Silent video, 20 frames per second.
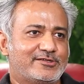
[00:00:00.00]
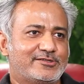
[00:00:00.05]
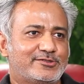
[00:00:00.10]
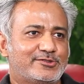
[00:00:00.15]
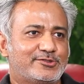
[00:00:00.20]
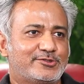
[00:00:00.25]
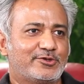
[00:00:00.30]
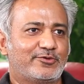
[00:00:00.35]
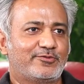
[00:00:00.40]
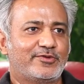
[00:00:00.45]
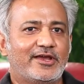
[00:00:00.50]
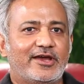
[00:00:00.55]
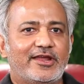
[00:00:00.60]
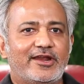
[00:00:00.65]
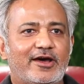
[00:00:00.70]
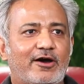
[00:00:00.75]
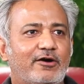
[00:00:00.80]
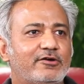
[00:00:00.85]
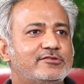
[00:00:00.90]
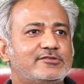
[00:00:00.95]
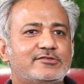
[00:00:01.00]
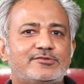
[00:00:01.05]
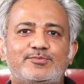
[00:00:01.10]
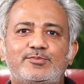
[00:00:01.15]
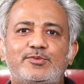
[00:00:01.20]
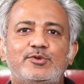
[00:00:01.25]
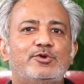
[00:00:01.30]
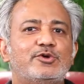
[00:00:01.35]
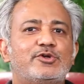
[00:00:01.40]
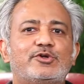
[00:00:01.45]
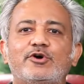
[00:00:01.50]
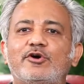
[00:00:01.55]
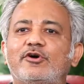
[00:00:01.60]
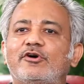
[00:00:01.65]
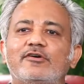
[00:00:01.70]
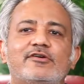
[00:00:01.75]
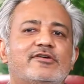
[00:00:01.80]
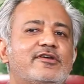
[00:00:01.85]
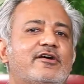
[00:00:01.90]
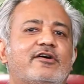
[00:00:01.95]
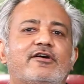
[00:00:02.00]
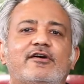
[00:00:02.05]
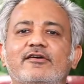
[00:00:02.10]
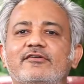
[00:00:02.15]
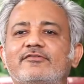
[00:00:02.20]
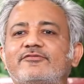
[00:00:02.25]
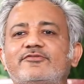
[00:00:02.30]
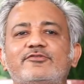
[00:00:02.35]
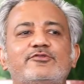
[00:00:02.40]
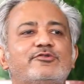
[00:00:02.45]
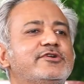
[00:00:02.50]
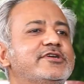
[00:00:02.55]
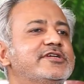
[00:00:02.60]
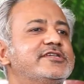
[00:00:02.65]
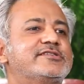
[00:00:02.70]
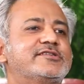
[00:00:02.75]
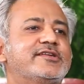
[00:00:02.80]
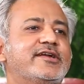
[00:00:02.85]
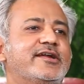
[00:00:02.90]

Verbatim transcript: How amazing. We announce, Pluto, your food is